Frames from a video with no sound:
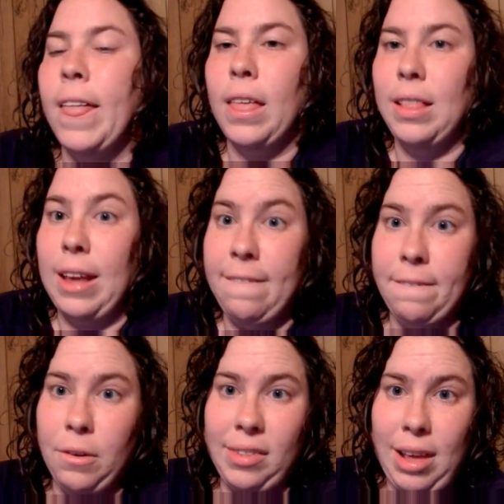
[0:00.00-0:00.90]
Like,
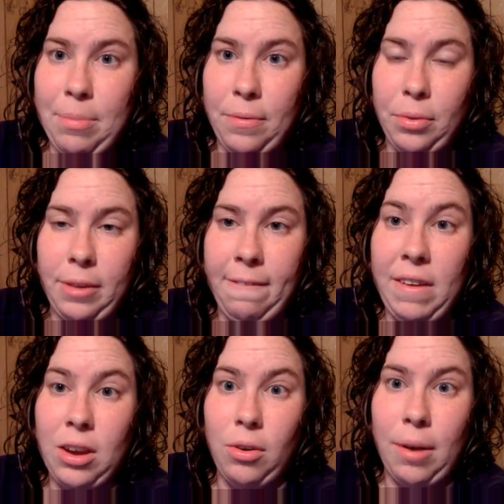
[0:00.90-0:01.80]
for example, for the
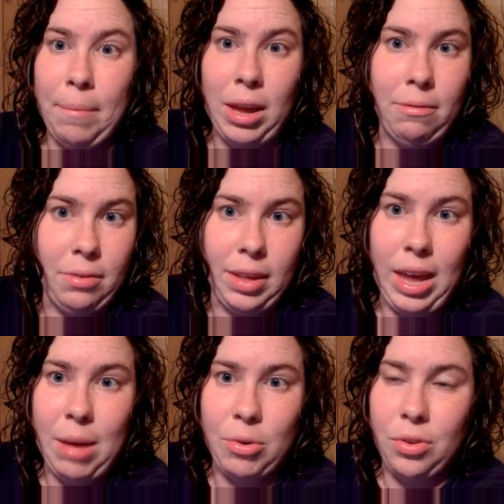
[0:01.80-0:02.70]
feeder I'm making for the
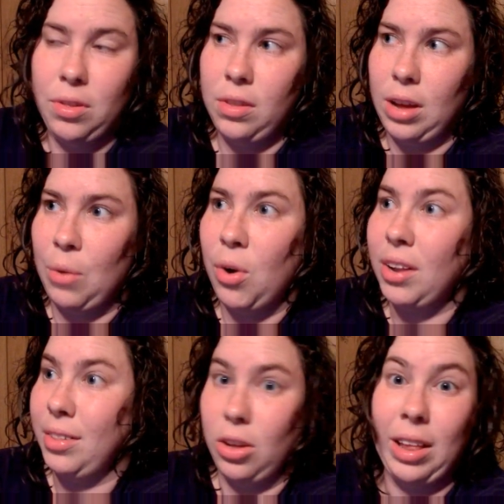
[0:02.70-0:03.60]
camels, I want
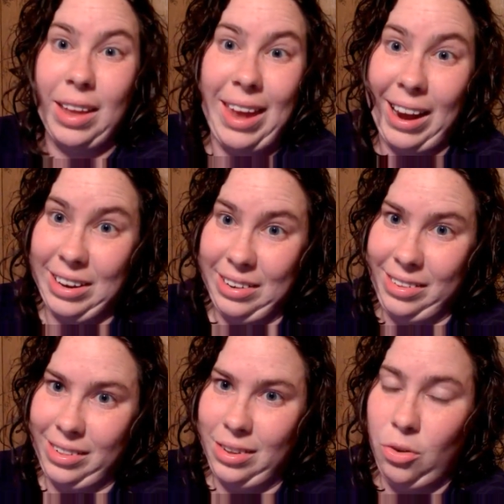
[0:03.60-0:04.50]
it to look like a
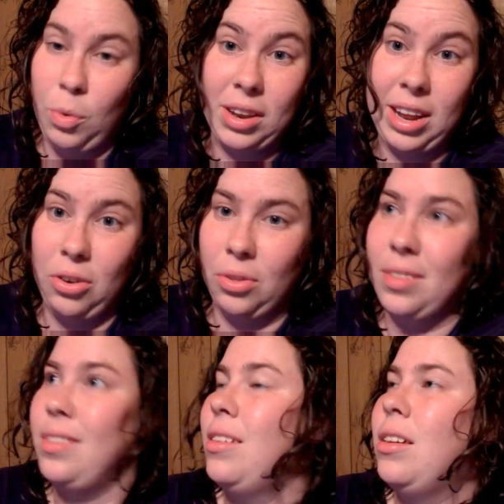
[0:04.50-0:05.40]
cactus with
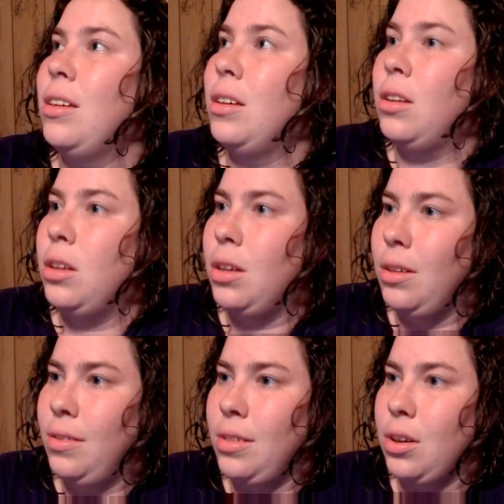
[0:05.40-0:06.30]
needles,
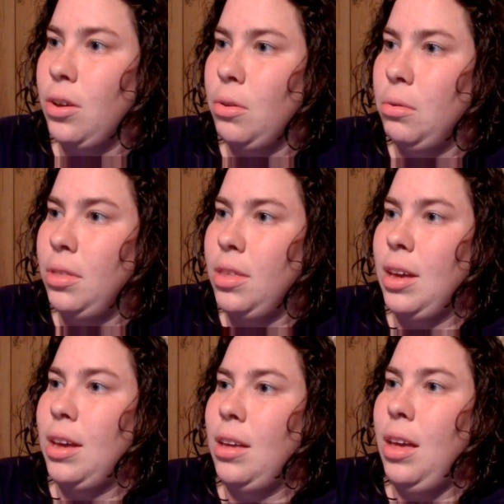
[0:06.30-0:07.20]
so
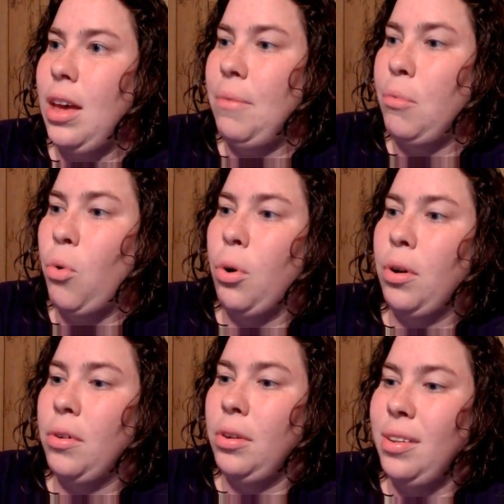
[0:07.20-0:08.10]
they have
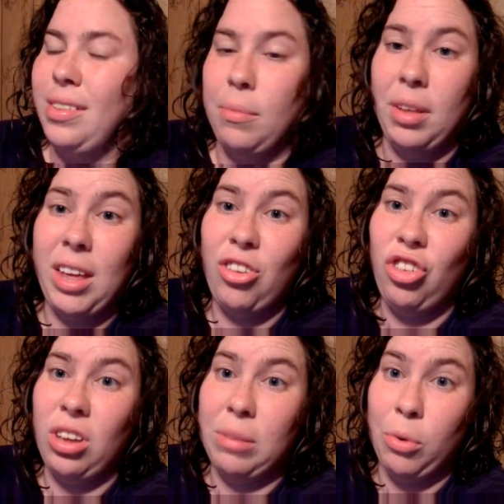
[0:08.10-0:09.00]
more
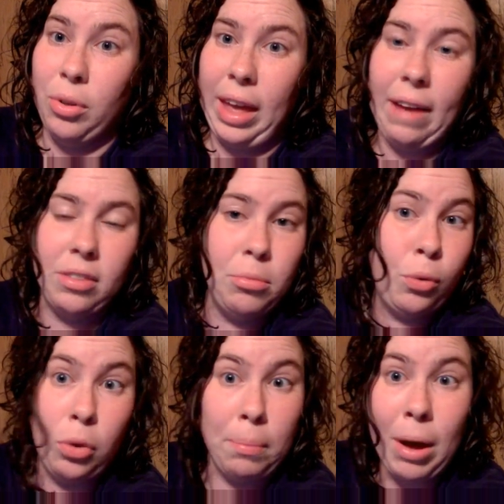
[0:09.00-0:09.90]
stimulation and more they have to
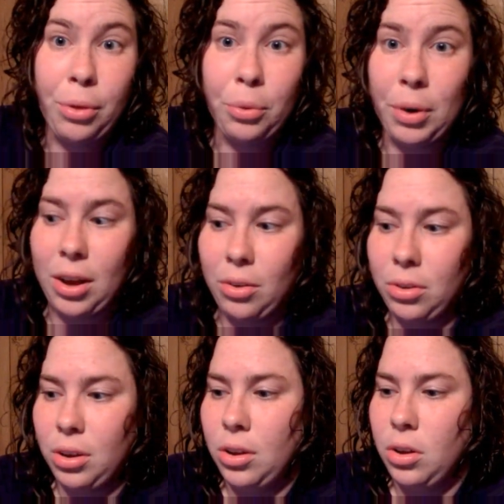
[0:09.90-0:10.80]
move their mouth around.